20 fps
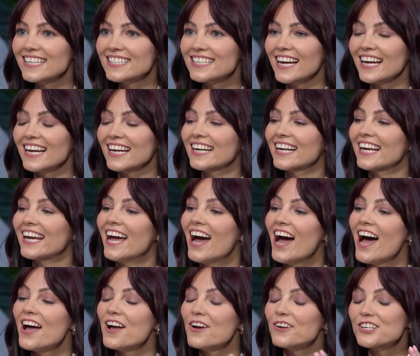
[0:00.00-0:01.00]
Exactly.
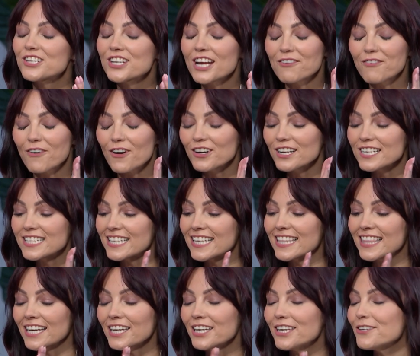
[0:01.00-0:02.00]
Chef, honestly,
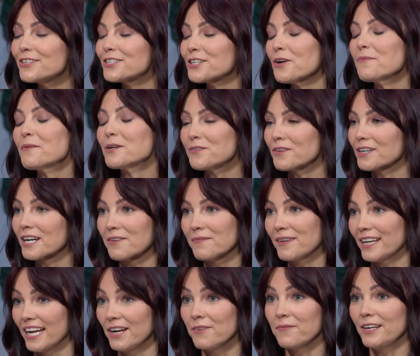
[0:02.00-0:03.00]
thank you so much for
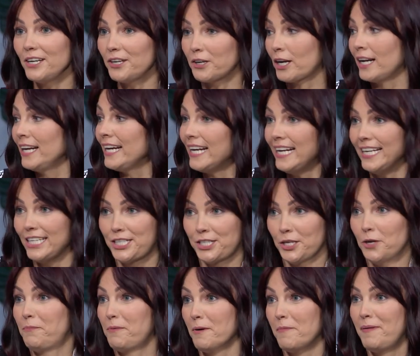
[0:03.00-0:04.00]
coming in. I mean, you're clearly
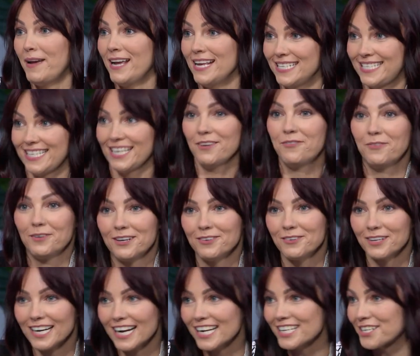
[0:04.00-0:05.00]
super busy.
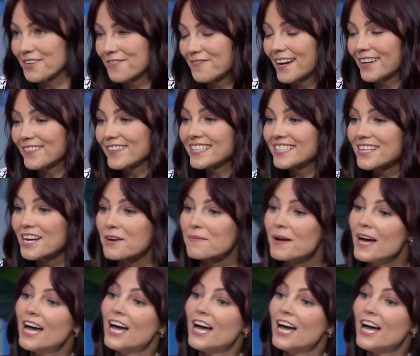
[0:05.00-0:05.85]
We're glad you found the time.